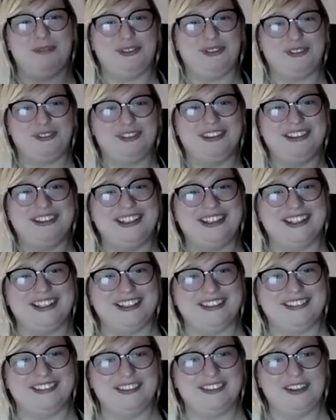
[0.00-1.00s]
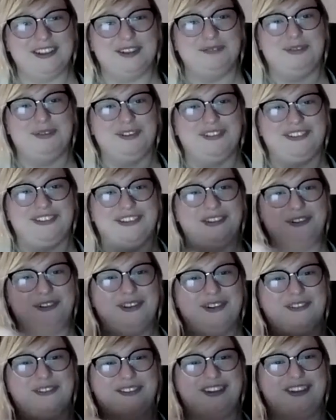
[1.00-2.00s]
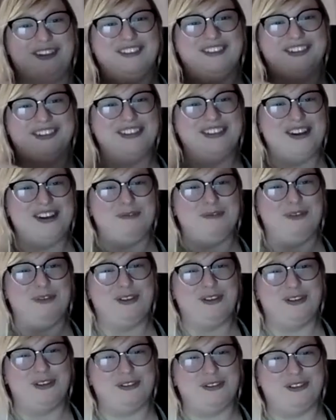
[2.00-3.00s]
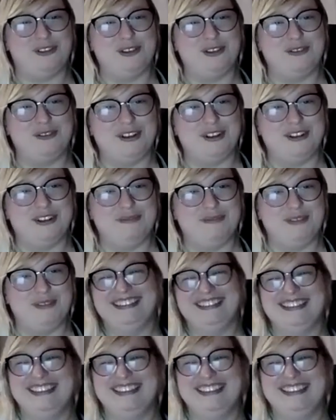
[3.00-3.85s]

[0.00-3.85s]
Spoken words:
It's really nice. And he puts a little whipped cream on top, which is really weird.